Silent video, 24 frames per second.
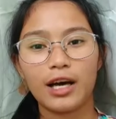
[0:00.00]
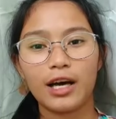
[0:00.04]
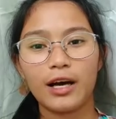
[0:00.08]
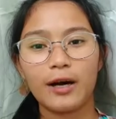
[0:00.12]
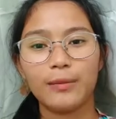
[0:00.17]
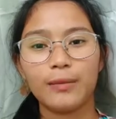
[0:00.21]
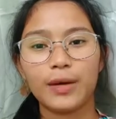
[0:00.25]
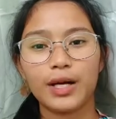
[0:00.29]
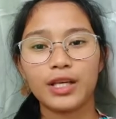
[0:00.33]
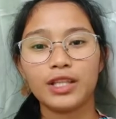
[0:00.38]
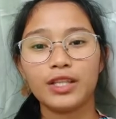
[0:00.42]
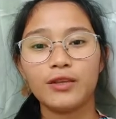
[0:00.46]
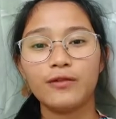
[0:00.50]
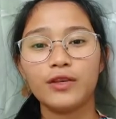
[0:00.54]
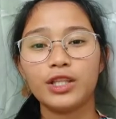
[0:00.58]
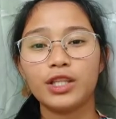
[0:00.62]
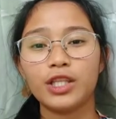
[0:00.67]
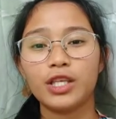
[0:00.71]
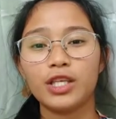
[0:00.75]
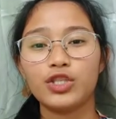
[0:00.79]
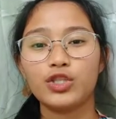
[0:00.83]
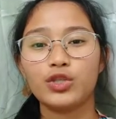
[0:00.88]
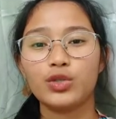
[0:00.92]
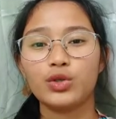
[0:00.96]

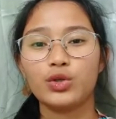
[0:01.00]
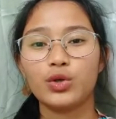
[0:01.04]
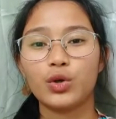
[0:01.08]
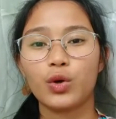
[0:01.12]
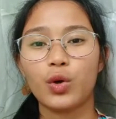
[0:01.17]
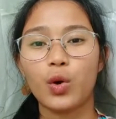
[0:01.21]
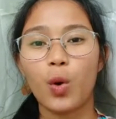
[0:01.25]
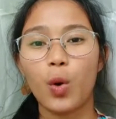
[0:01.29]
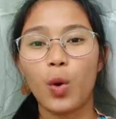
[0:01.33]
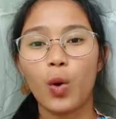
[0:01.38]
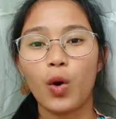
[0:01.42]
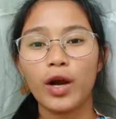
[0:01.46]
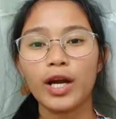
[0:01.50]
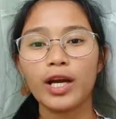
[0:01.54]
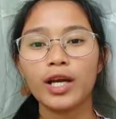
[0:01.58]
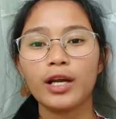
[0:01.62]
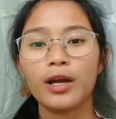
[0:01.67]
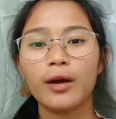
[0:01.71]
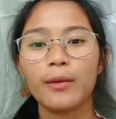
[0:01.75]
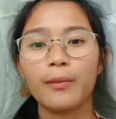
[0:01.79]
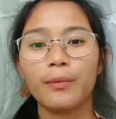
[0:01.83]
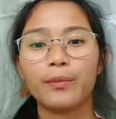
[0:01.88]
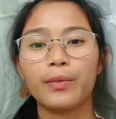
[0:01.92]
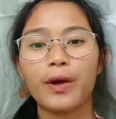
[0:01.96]
activities should occur
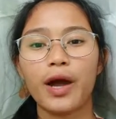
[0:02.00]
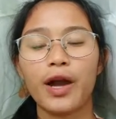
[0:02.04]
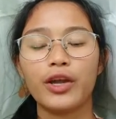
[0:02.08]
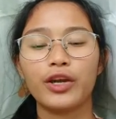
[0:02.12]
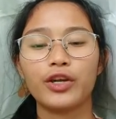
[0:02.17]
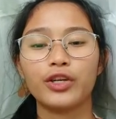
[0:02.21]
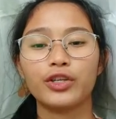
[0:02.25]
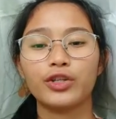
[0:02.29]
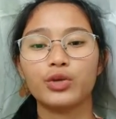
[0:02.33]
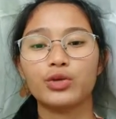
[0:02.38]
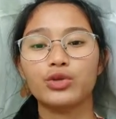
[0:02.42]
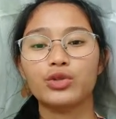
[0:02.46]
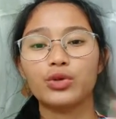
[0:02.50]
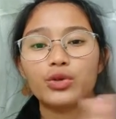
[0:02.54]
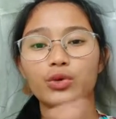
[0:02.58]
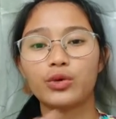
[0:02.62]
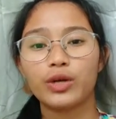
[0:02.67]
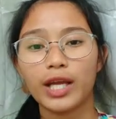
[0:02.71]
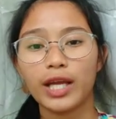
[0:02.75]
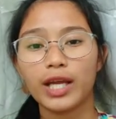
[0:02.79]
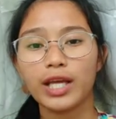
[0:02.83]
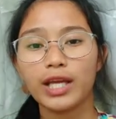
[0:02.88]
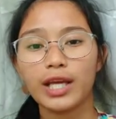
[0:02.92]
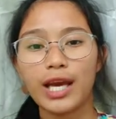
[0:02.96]
prior to,
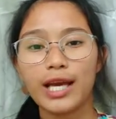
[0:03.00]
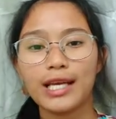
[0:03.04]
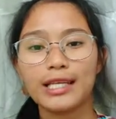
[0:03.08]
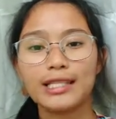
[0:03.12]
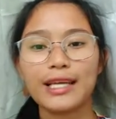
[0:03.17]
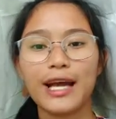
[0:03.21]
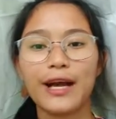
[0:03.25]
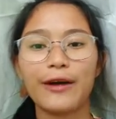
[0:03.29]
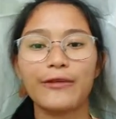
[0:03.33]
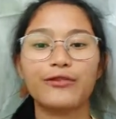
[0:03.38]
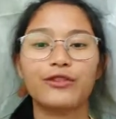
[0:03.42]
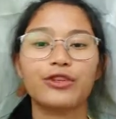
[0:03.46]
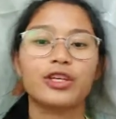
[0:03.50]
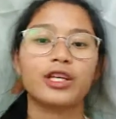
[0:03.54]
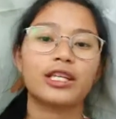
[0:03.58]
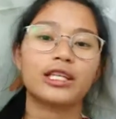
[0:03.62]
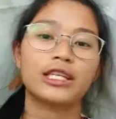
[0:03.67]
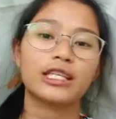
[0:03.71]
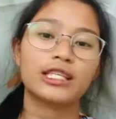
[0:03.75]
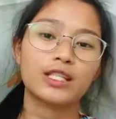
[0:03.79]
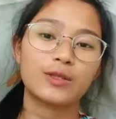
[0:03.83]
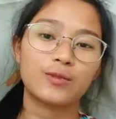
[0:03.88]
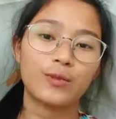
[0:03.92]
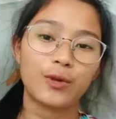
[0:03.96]
during, and after an
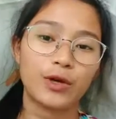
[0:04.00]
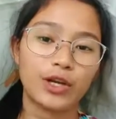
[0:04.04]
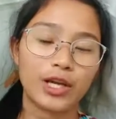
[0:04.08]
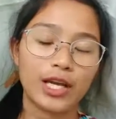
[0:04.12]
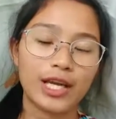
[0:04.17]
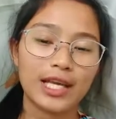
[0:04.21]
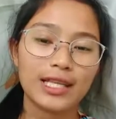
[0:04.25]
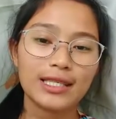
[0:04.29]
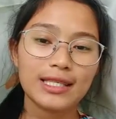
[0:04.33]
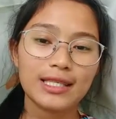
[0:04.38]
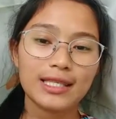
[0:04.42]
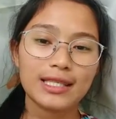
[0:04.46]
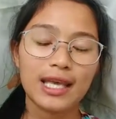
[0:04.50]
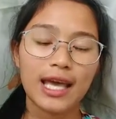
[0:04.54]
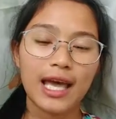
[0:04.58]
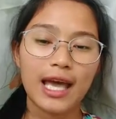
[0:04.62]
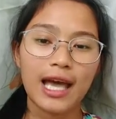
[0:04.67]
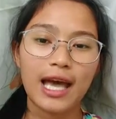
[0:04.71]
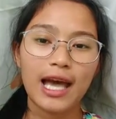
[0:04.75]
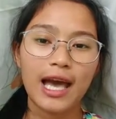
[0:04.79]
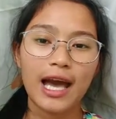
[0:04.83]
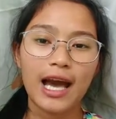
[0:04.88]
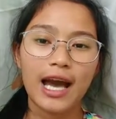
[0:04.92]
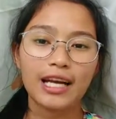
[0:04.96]
experience.
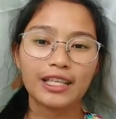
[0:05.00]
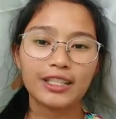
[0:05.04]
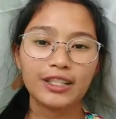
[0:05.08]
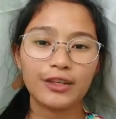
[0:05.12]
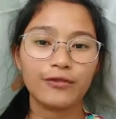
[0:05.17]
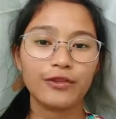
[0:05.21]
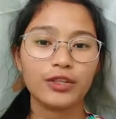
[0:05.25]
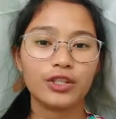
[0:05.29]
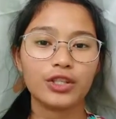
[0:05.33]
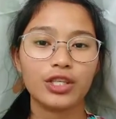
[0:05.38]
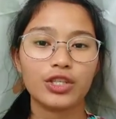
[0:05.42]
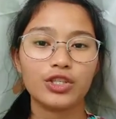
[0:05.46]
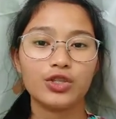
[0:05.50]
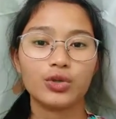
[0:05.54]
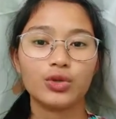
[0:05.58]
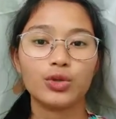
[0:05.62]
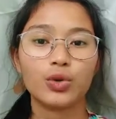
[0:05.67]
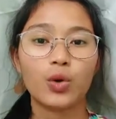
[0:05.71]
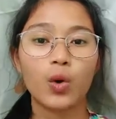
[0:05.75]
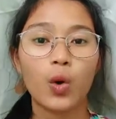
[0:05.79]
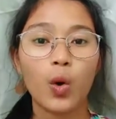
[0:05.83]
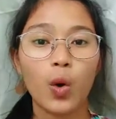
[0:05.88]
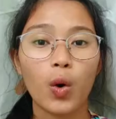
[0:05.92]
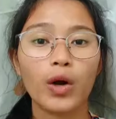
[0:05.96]
Activities should
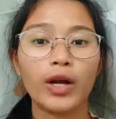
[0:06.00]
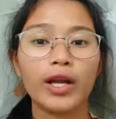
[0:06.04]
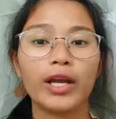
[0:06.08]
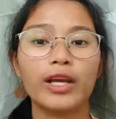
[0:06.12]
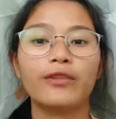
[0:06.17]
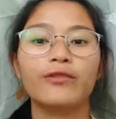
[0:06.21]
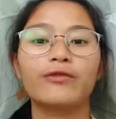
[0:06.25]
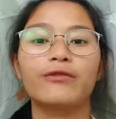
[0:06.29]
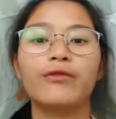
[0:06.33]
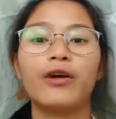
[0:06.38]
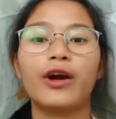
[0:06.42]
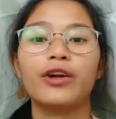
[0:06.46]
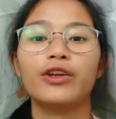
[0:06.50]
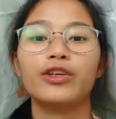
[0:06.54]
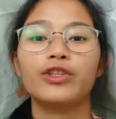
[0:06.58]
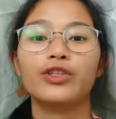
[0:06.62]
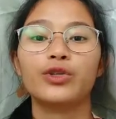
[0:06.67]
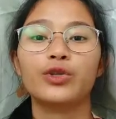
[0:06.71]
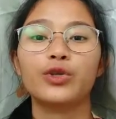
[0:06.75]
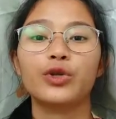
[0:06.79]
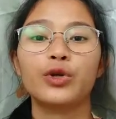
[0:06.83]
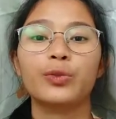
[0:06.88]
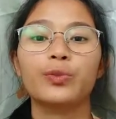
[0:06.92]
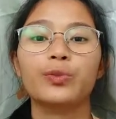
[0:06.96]
occur in
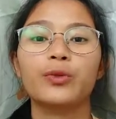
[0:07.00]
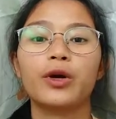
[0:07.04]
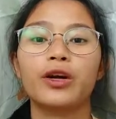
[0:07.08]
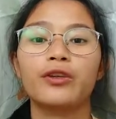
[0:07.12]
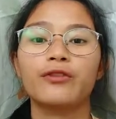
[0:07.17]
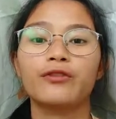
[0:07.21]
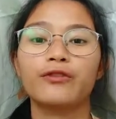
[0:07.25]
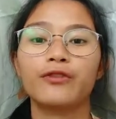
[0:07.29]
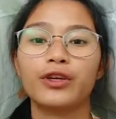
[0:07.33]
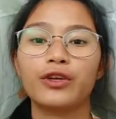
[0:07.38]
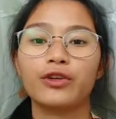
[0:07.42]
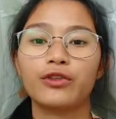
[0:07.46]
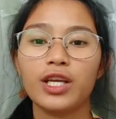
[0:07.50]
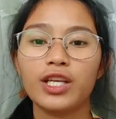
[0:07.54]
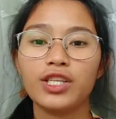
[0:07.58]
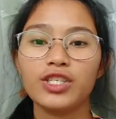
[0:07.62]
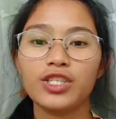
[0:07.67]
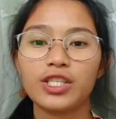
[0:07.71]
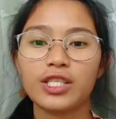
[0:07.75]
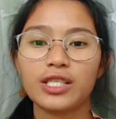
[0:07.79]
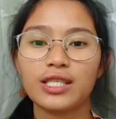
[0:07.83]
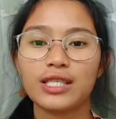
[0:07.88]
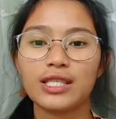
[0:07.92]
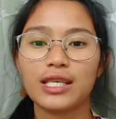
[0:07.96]
various group
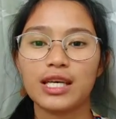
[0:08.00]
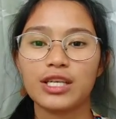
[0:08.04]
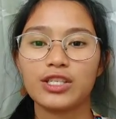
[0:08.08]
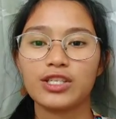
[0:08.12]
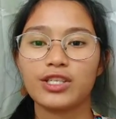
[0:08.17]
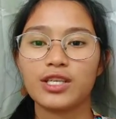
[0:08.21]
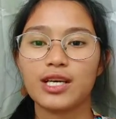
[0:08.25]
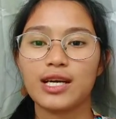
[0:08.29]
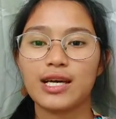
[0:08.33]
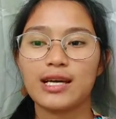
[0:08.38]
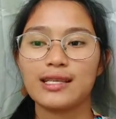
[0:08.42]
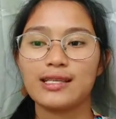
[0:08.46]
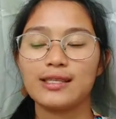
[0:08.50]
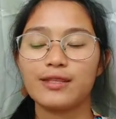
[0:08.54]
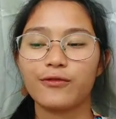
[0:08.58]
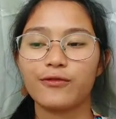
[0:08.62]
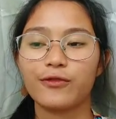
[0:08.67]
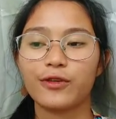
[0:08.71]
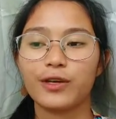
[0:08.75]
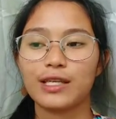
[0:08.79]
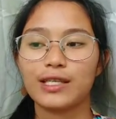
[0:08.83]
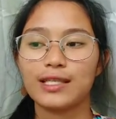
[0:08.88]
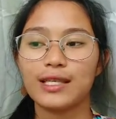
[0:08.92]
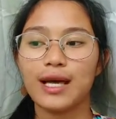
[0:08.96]
configurations, such as,
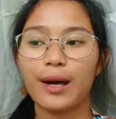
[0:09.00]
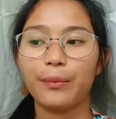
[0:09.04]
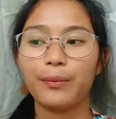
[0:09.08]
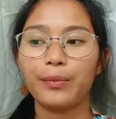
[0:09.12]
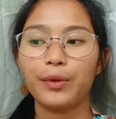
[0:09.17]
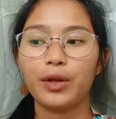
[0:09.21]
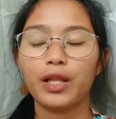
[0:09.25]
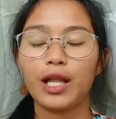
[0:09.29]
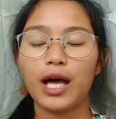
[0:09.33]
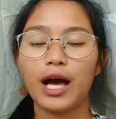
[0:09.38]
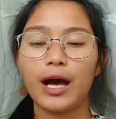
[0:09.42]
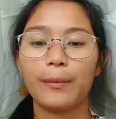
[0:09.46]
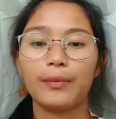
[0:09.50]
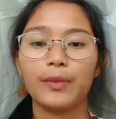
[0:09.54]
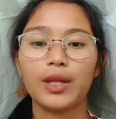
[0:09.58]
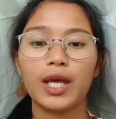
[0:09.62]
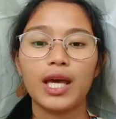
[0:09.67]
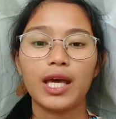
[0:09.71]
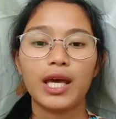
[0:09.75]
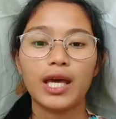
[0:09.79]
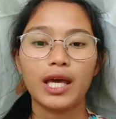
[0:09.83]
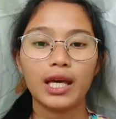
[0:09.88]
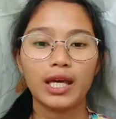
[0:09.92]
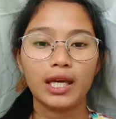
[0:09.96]
for example,
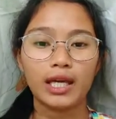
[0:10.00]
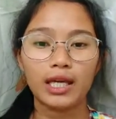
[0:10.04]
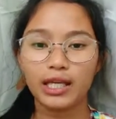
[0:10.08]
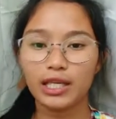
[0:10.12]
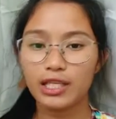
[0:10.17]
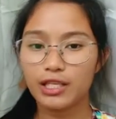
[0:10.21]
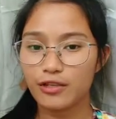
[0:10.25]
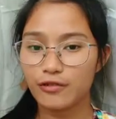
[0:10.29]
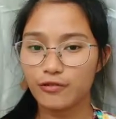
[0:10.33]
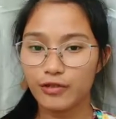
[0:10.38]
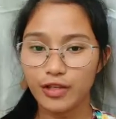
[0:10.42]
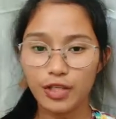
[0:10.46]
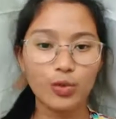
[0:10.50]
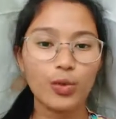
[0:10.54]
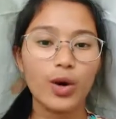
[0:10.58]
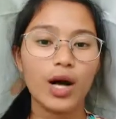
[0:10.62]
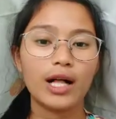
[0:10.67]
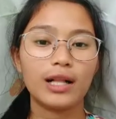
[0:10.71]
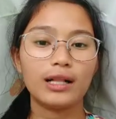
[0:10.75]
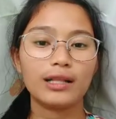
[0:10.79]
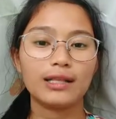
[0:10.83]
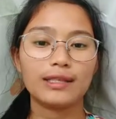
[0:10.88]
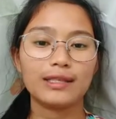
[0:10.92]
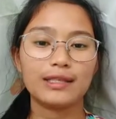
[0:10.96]

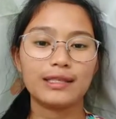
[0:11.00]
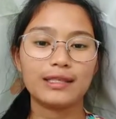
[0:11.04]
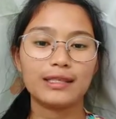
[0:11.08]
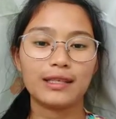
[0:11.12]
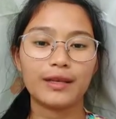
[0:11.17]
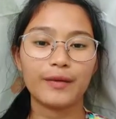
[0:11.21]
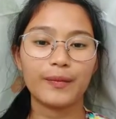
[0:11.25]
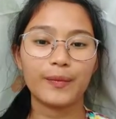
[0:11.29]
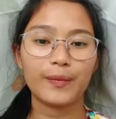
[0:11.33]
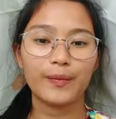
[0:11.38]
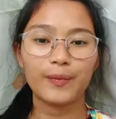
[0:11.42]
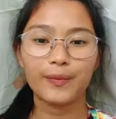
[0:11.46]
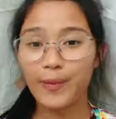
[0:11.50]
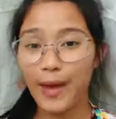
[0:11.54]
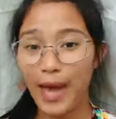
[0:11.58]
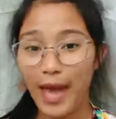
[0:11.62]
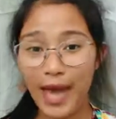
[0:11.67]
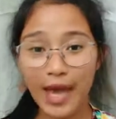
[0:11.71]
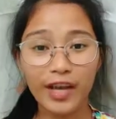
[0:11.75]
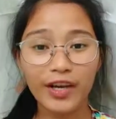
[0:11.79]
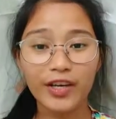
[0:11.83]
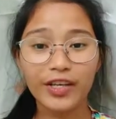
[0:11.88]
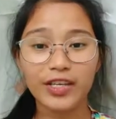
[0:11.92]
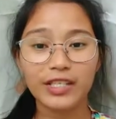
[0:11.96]
individuals,
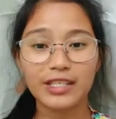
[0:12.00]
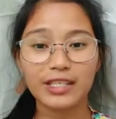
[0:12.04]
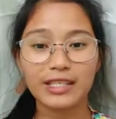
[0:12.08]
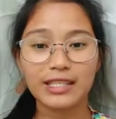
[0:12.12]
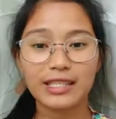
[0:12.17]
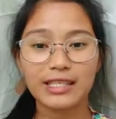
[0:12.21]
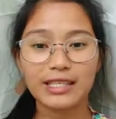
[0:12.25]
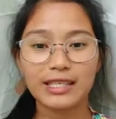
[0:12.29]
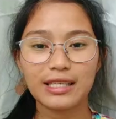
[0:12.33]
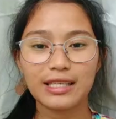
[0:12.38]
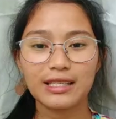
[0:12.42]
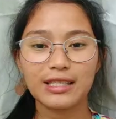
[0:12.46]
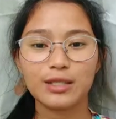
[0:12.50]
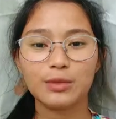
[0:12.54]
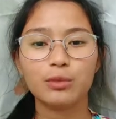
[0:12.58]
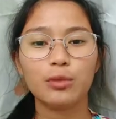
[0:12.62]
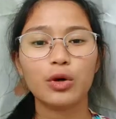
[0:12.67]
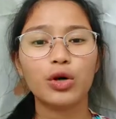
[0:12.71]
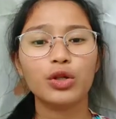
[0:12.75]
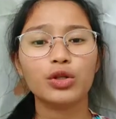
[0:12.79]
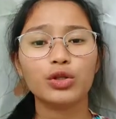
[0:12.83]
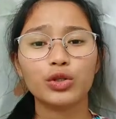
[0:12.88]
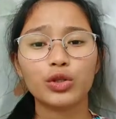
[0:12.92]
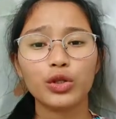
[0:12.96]
pairs,
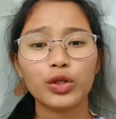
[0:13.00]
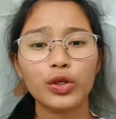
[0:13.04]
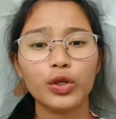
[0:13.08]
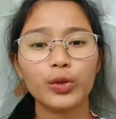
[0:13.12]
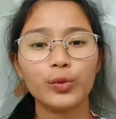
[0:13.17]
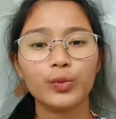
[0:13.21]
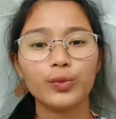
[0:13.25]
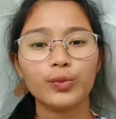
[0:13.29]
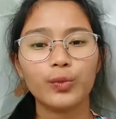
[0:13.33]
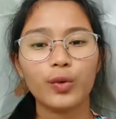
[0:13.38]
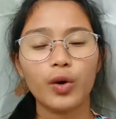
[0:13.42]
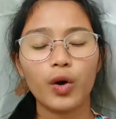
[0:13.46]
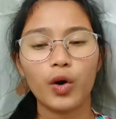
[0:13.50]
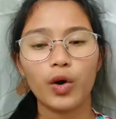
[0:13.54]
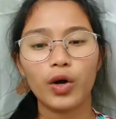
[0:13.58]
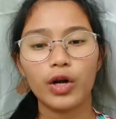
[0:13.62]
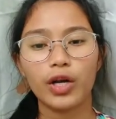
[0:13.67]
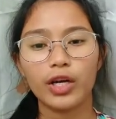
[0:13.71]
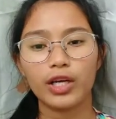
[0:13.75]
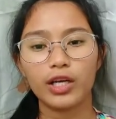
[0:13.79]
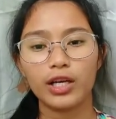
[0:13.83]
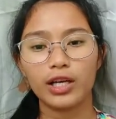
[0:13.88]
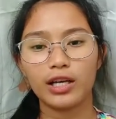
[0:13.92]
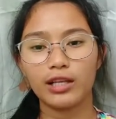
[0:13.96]
small group,
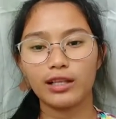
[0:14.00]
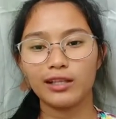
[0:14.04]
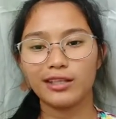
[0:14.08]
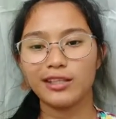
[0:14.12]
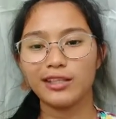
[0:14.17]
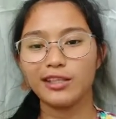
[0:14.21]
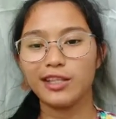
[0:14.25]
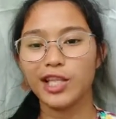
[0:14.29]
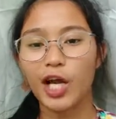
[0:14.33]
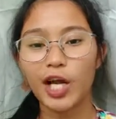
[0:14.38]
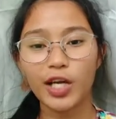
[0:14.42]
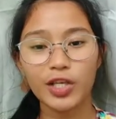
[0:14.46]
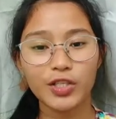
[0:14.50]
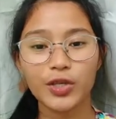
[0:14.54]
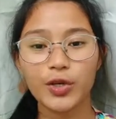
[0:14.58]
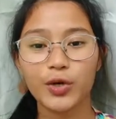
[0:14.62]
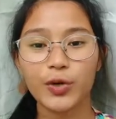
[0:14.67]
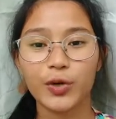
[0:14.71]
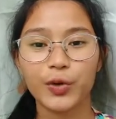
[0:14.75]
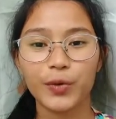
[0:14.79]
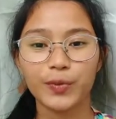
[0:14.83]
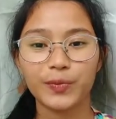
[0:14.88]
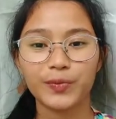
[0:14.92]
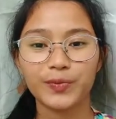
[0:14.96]
or large
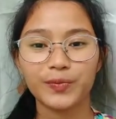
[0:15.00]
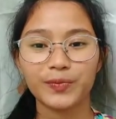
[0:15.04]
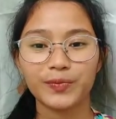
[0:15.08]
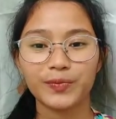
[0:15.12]
group.